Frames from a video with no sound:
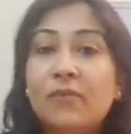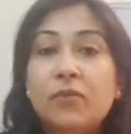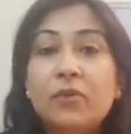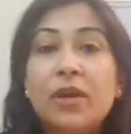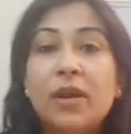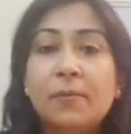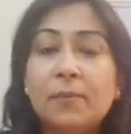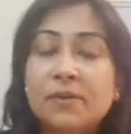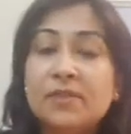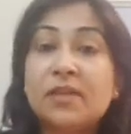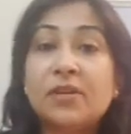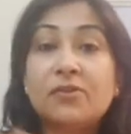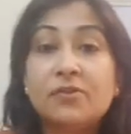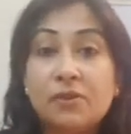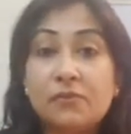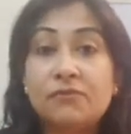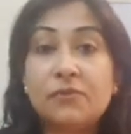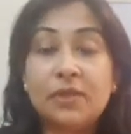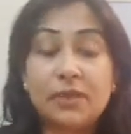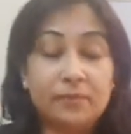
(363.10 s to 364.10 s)
to 10%
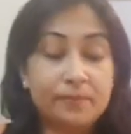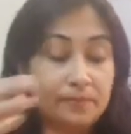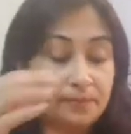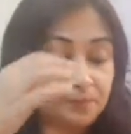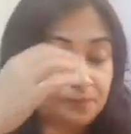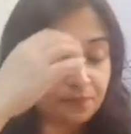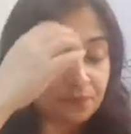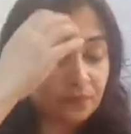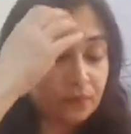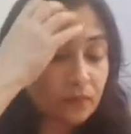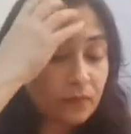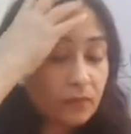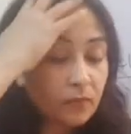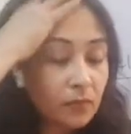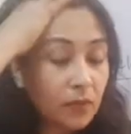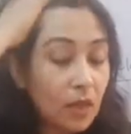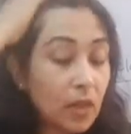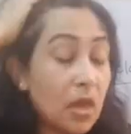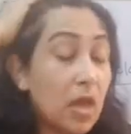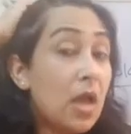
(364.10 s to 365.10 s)
roughly.
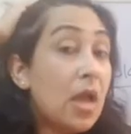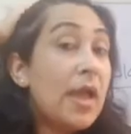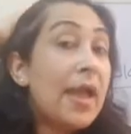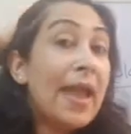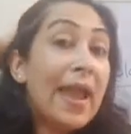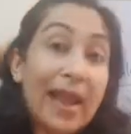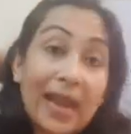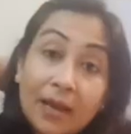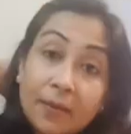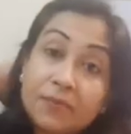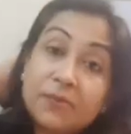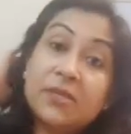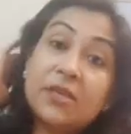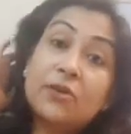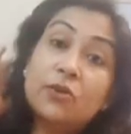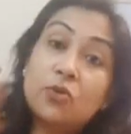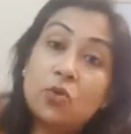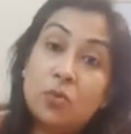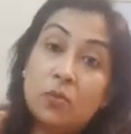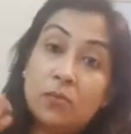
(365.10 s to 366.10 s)
HELP
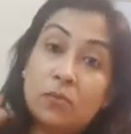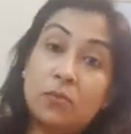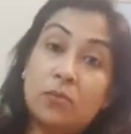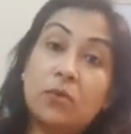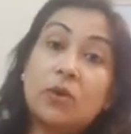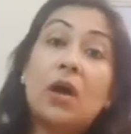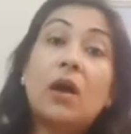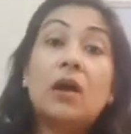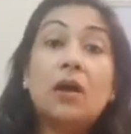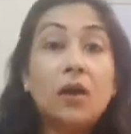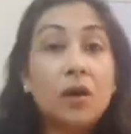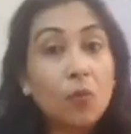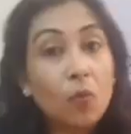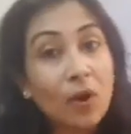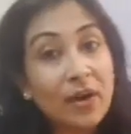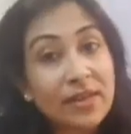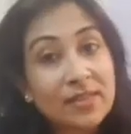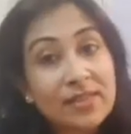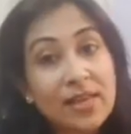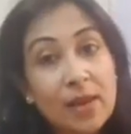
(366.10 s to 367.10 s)
syndrome.
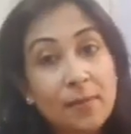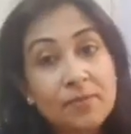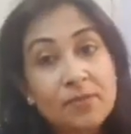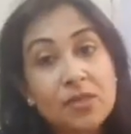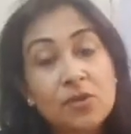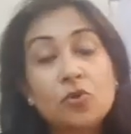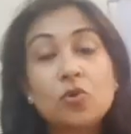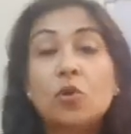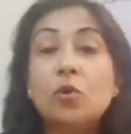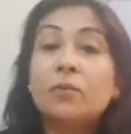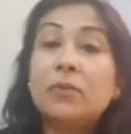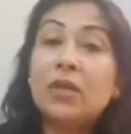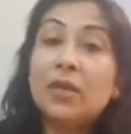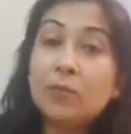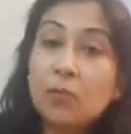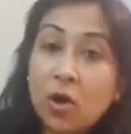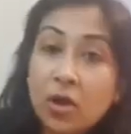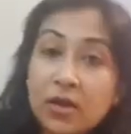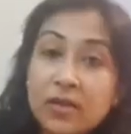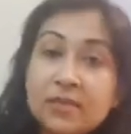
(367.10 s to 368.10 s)
What is HELP syndrome?
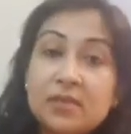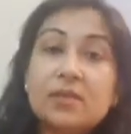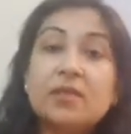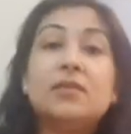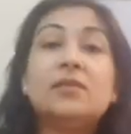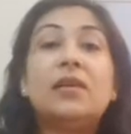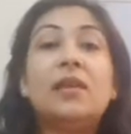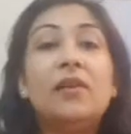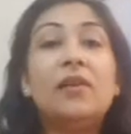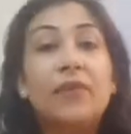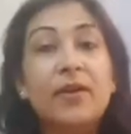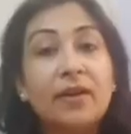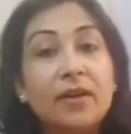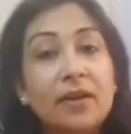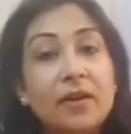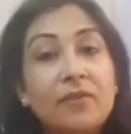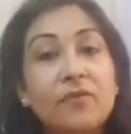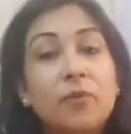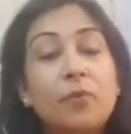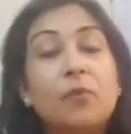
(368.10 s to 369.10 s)
Hemolysis,
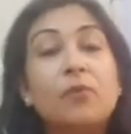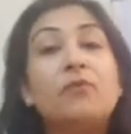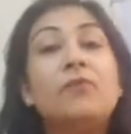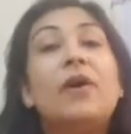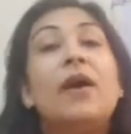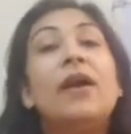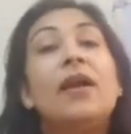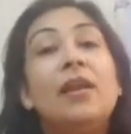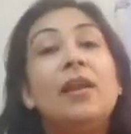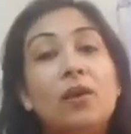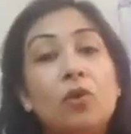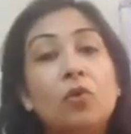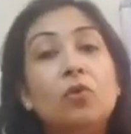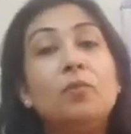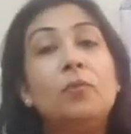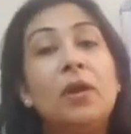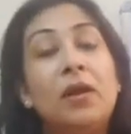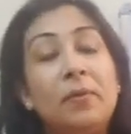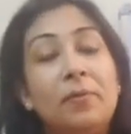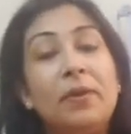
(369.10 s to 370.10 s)
elevated liver profile, low
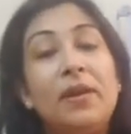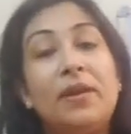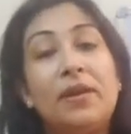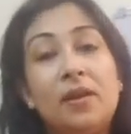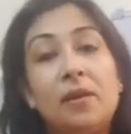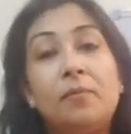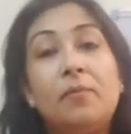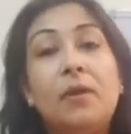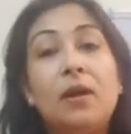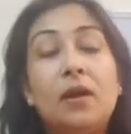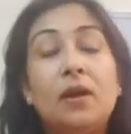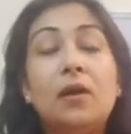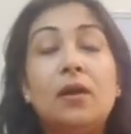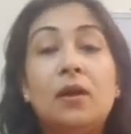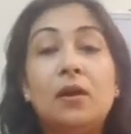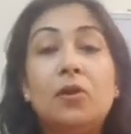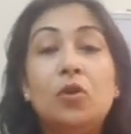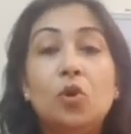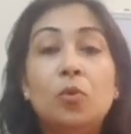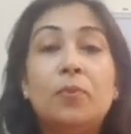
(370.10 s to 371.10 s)

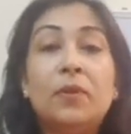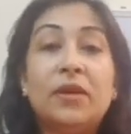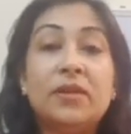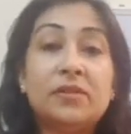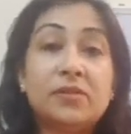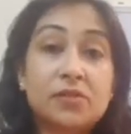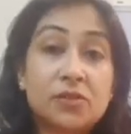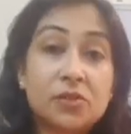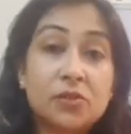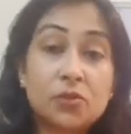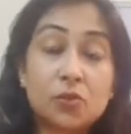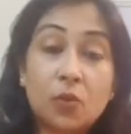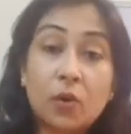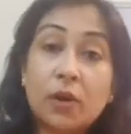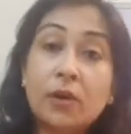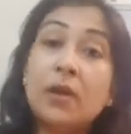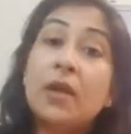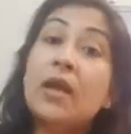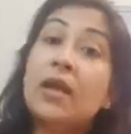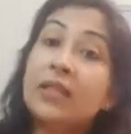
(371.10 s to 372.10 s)
platelets and so
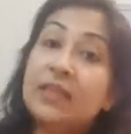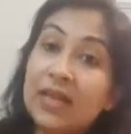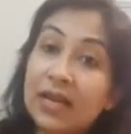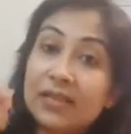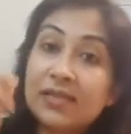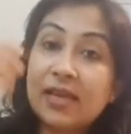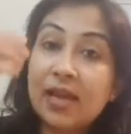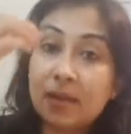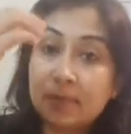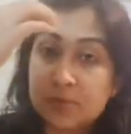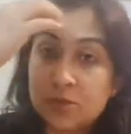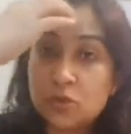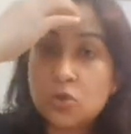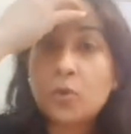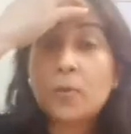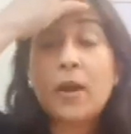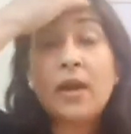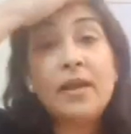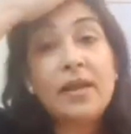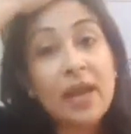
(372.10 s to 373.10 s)
on. That's HELP
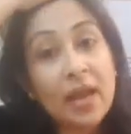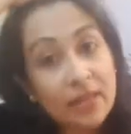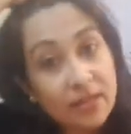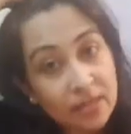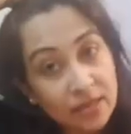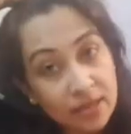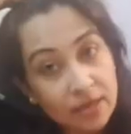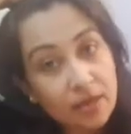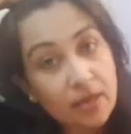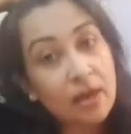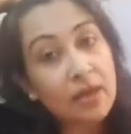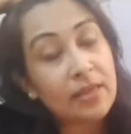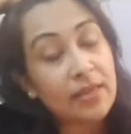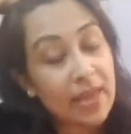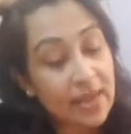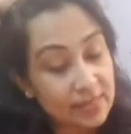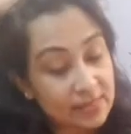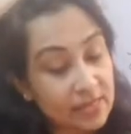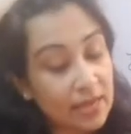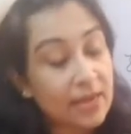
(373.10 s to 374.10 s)
syndrome.
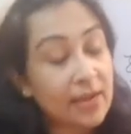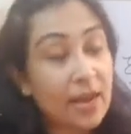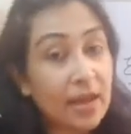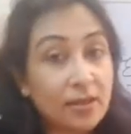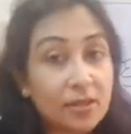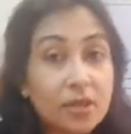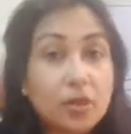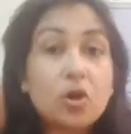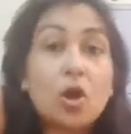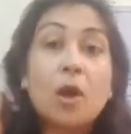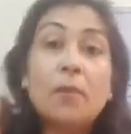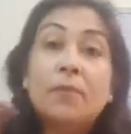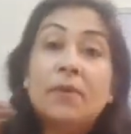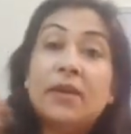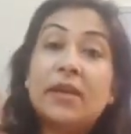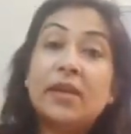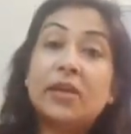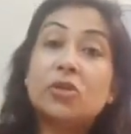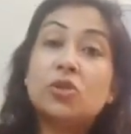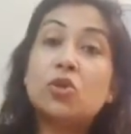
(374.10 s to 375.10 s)
Another
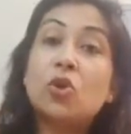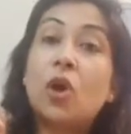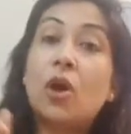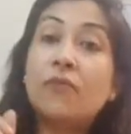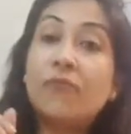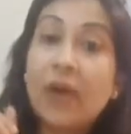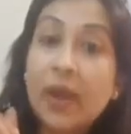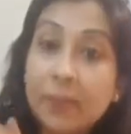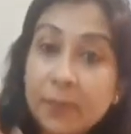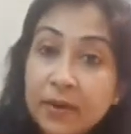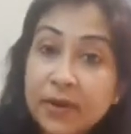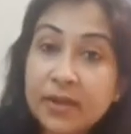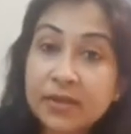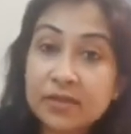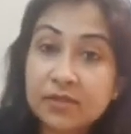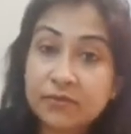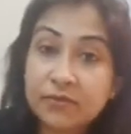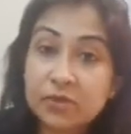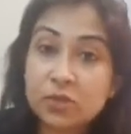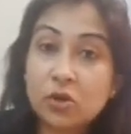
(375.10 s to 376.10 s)
complication of
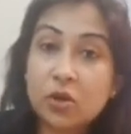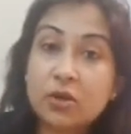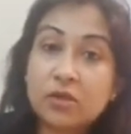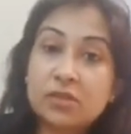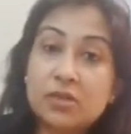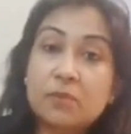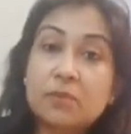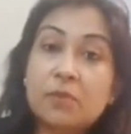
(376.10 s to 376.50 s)
hypertensive disorders in